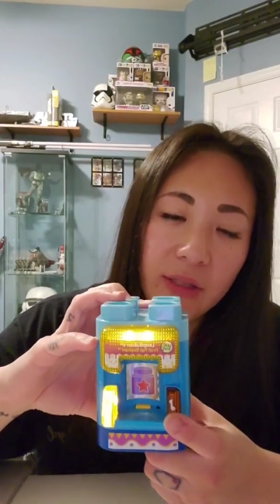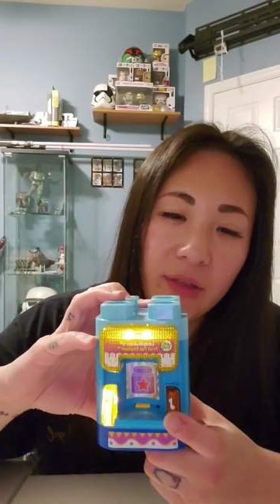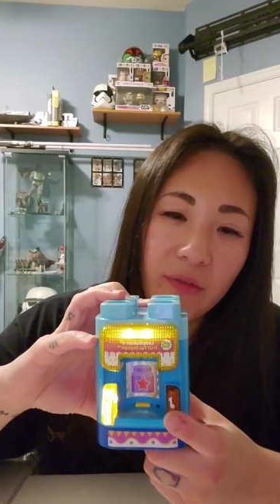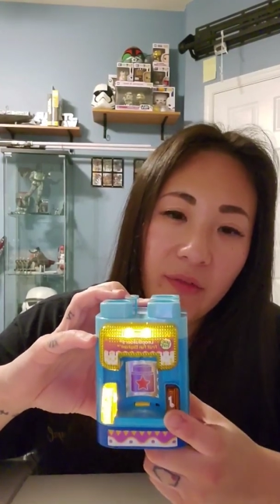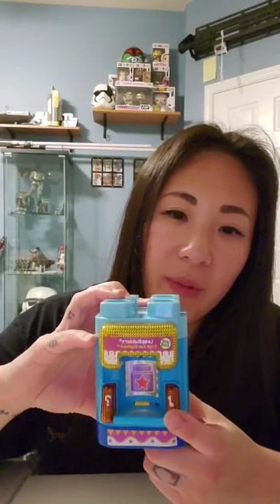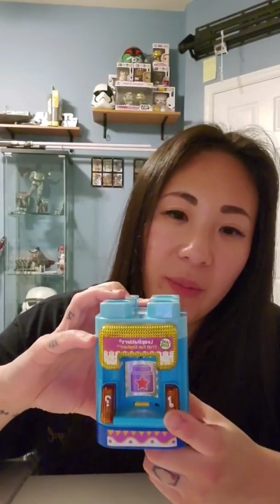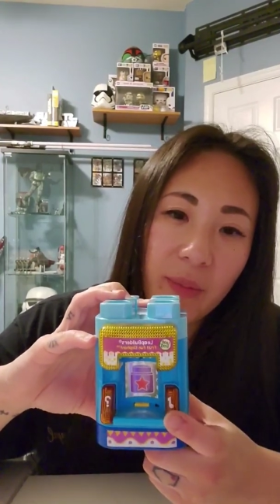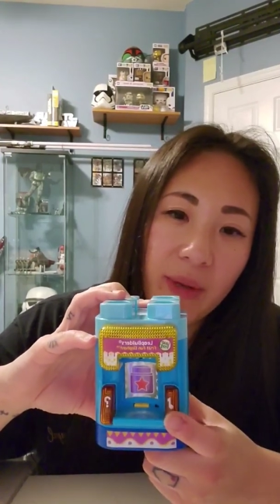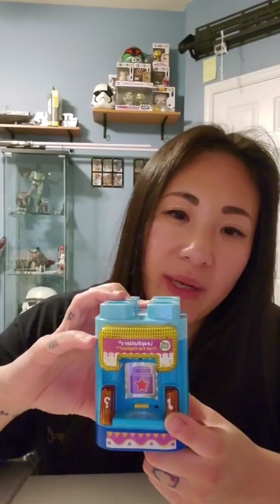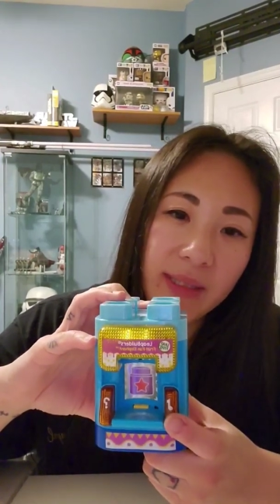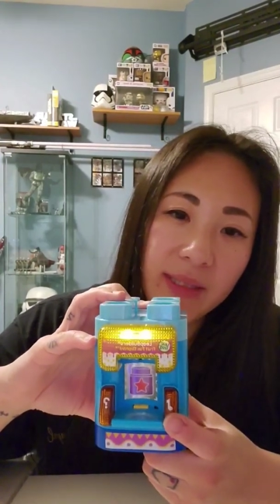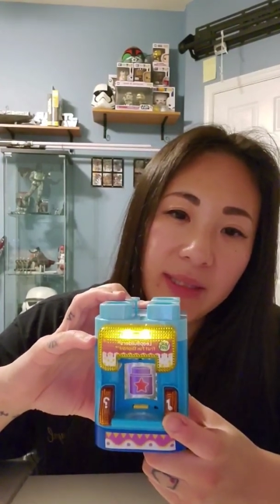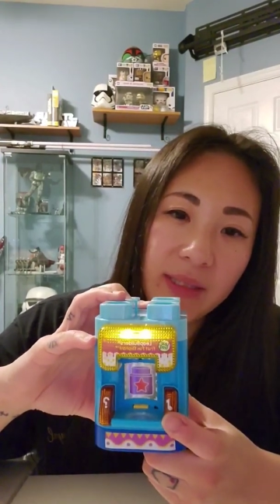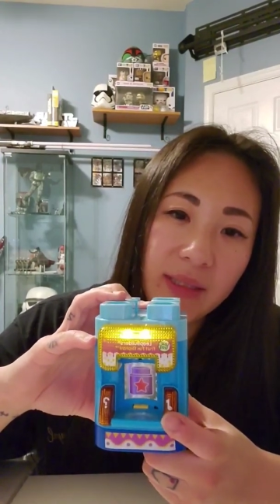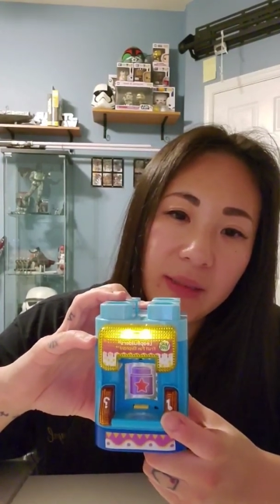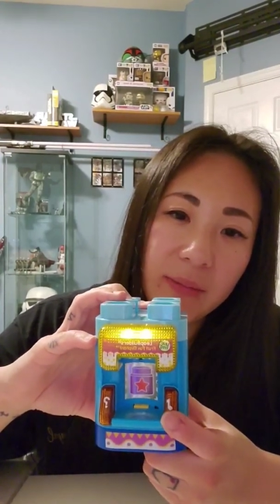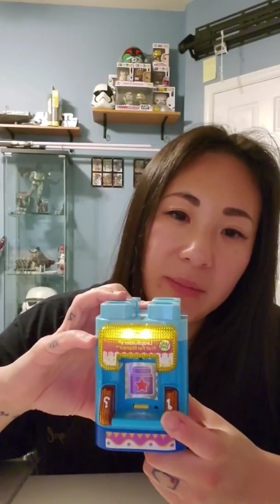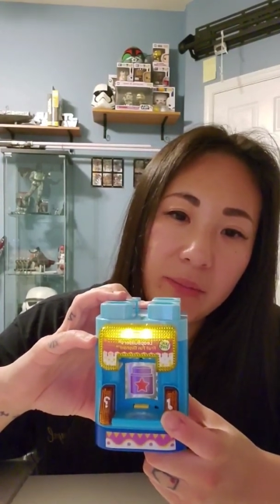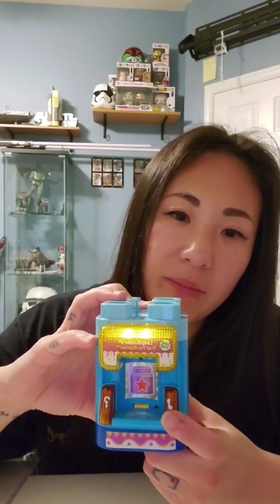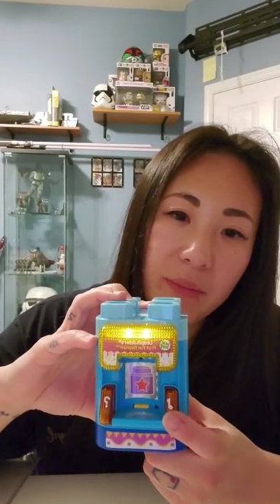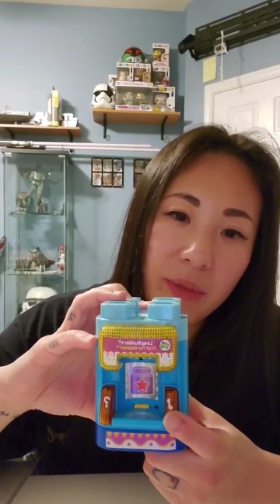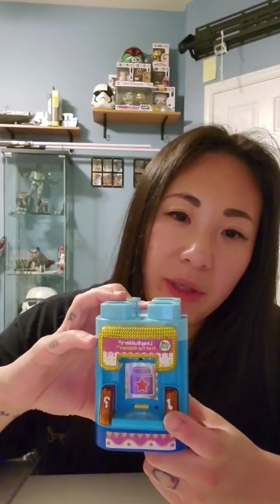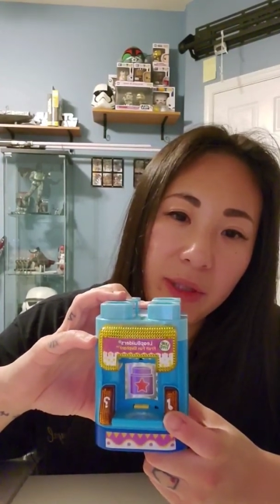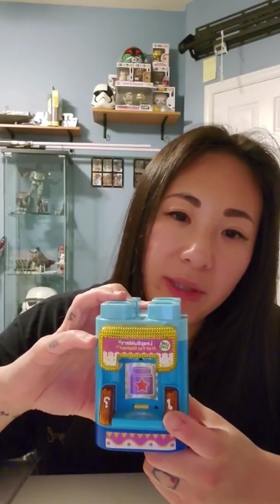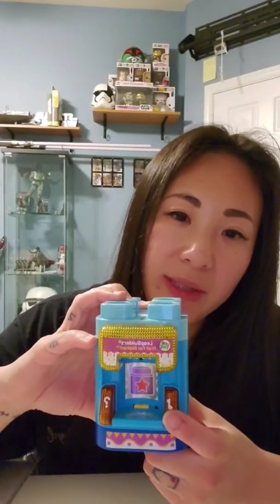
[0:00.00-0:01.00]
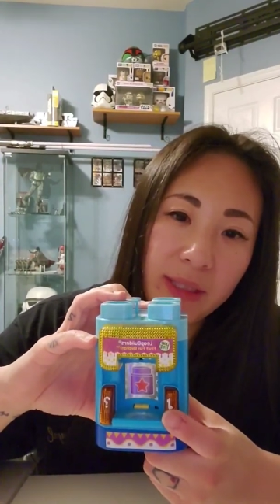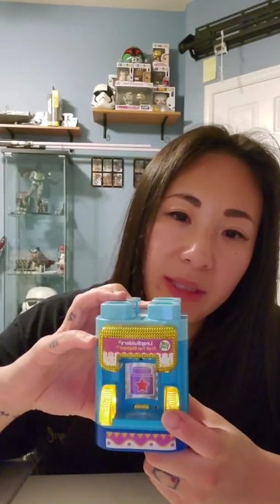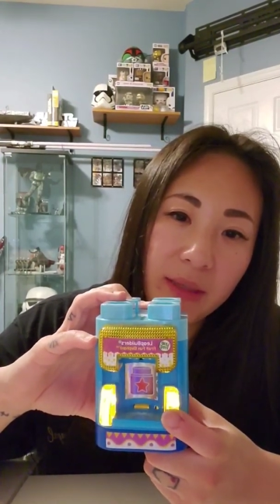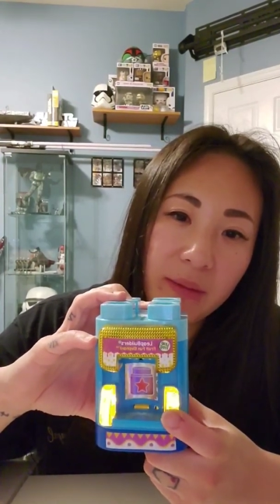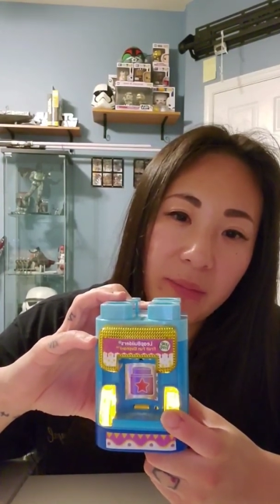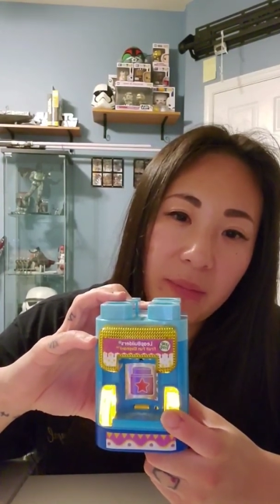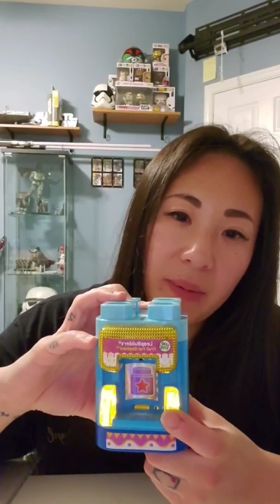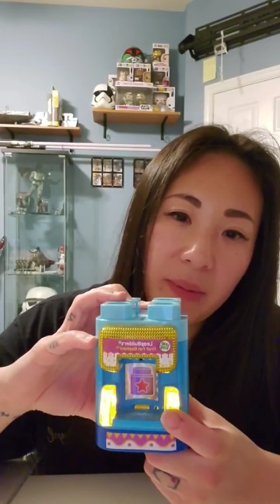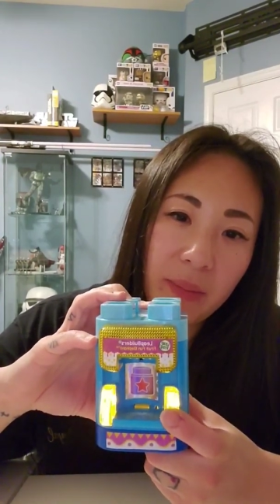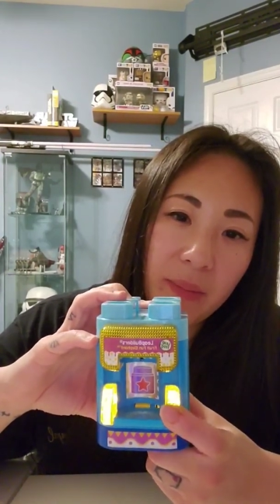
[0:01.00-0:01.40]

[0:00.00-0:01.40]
So if you press the music